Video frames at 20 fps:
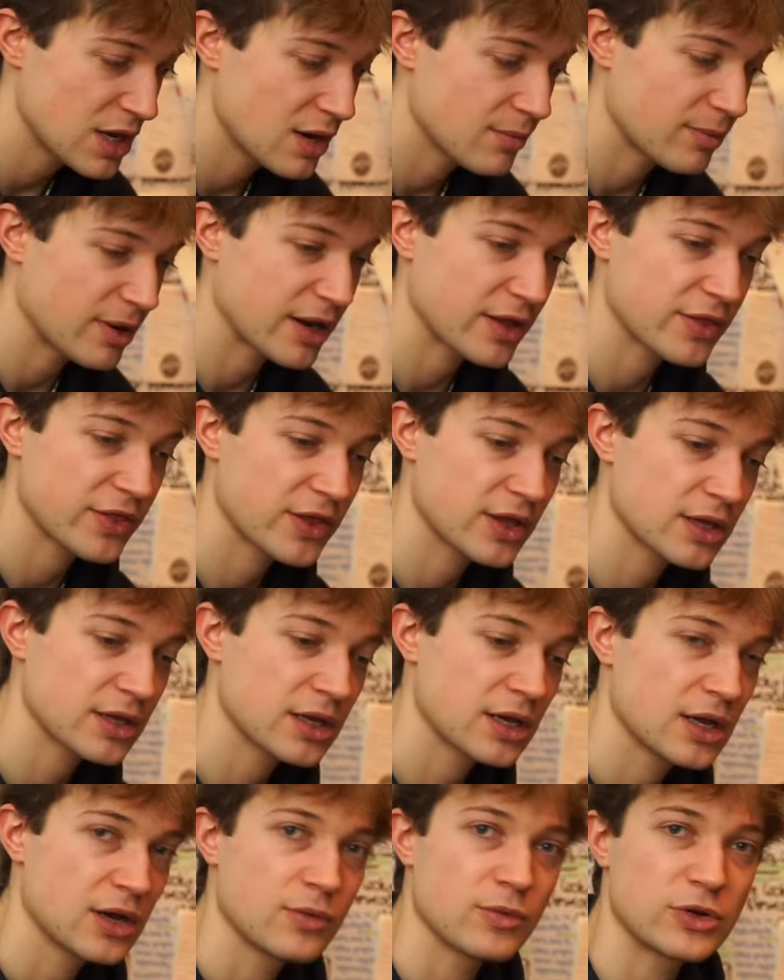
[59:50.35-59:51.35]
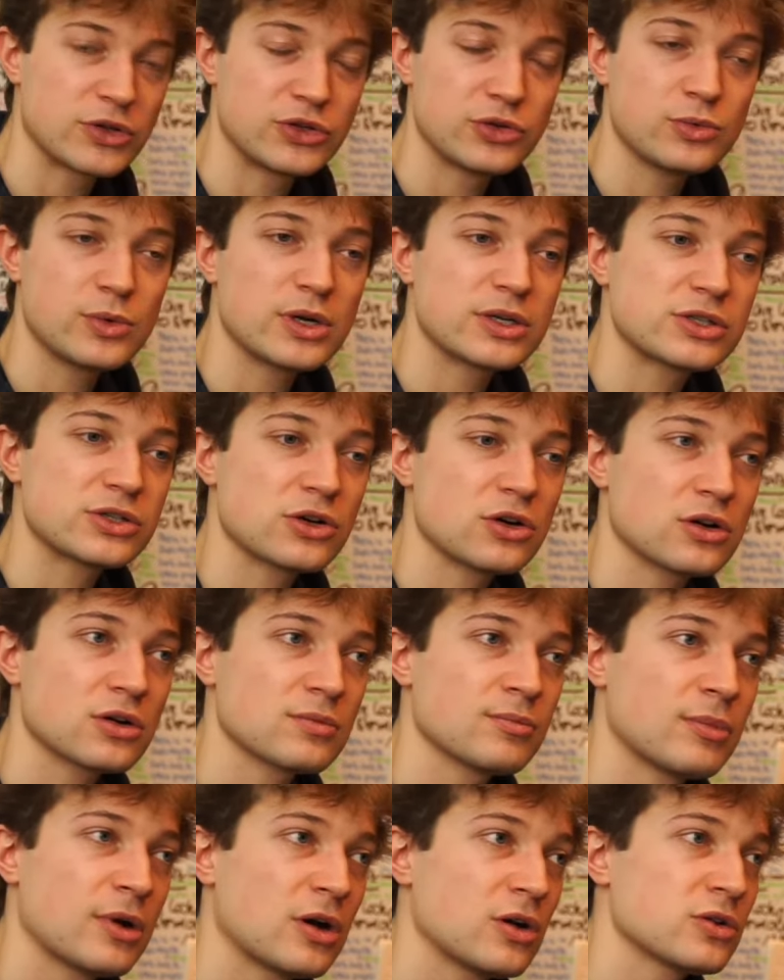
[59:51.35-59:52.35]
But I think what you were
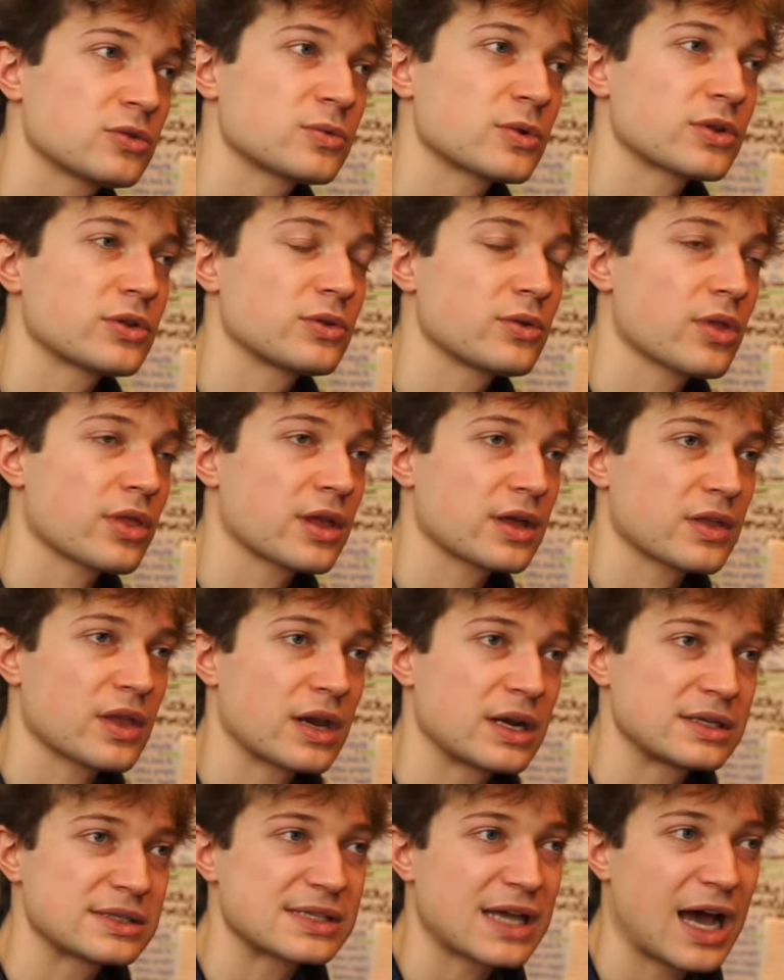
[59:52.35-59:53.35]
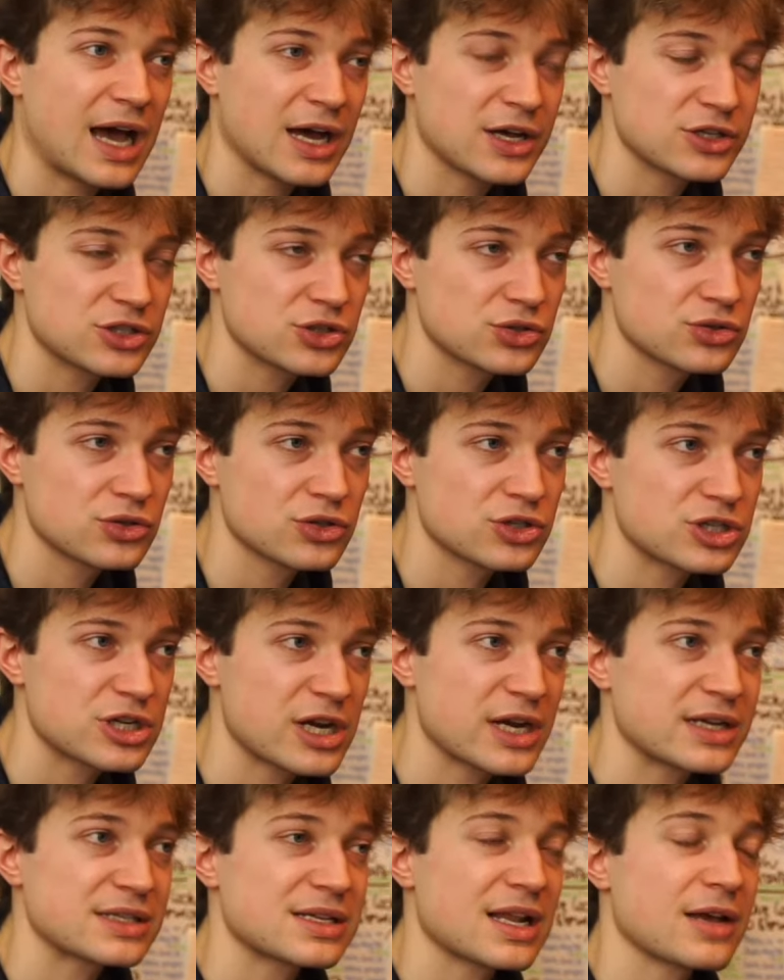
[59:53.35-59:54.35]
talking about, what you think then is harsh to not
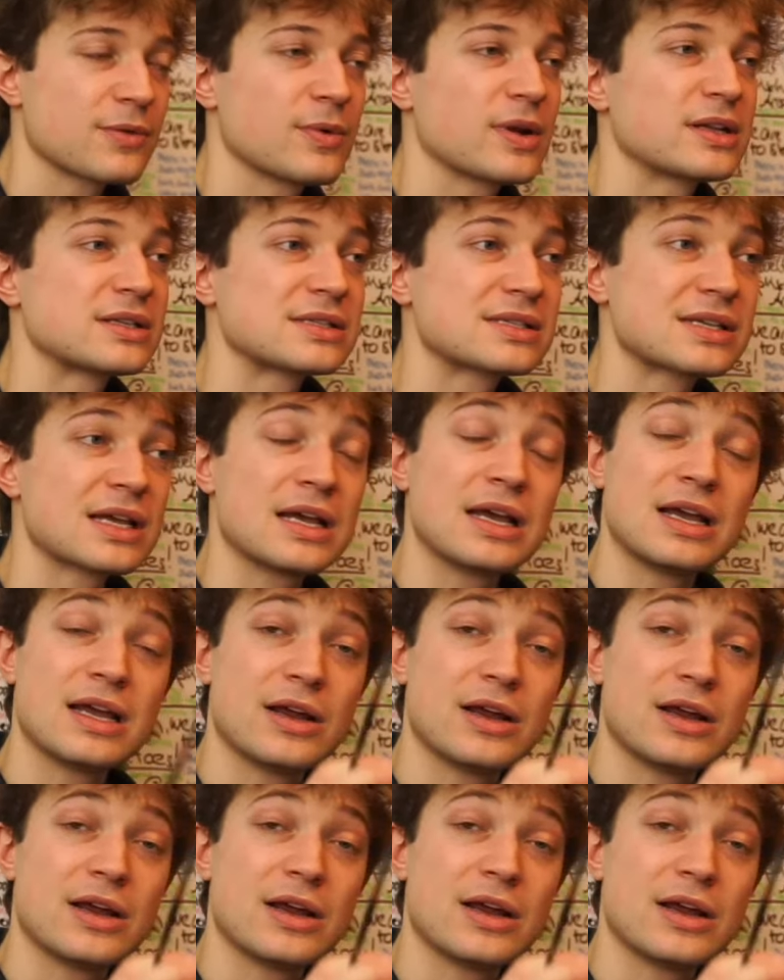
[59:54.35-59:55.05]
share, is like when it's